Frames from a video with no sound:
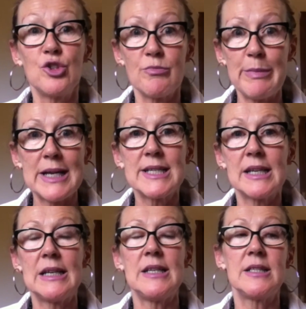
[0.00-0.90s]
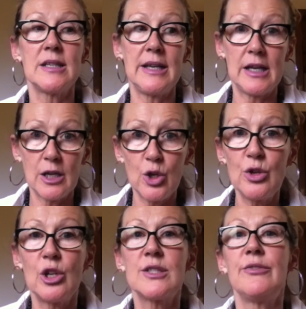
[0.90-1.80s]
dramatically to
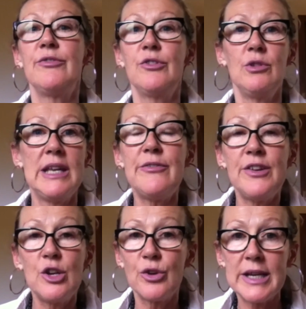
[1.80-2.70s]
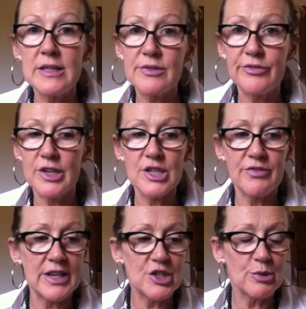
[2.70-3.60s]
include lots of leafy greens and
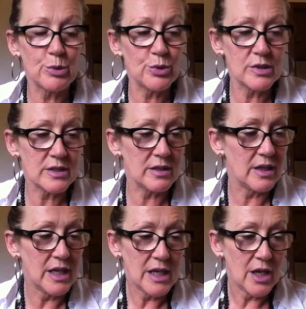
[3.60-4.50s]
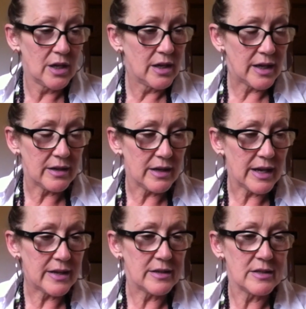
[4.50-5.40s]
fresh vegetables and
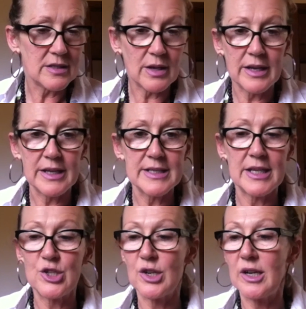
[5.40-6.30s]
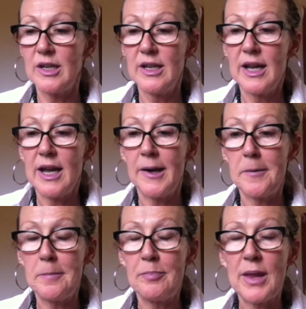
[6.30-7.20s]
etc.
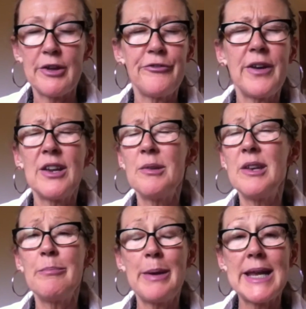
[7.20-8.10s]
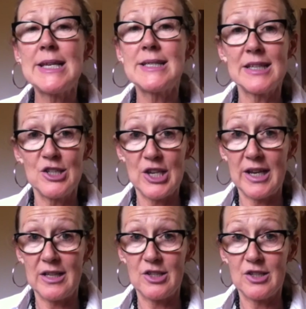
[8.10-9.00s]
Have found an amazing
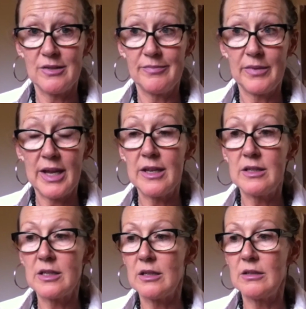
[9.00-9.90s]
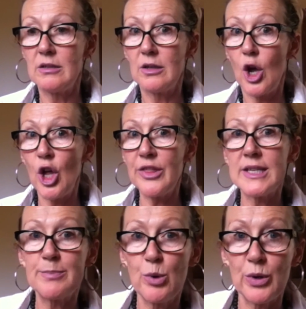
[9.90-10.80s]
change. And on
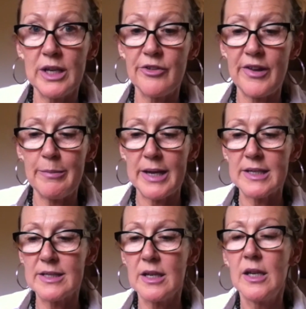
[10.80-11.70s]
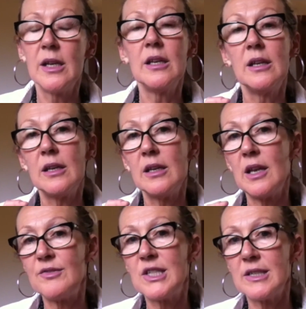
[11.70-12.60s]
this point of MS,
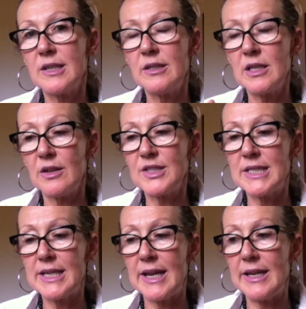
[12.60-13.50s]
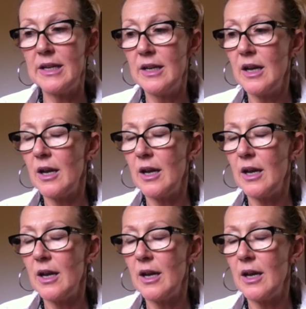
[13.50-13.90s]
love to say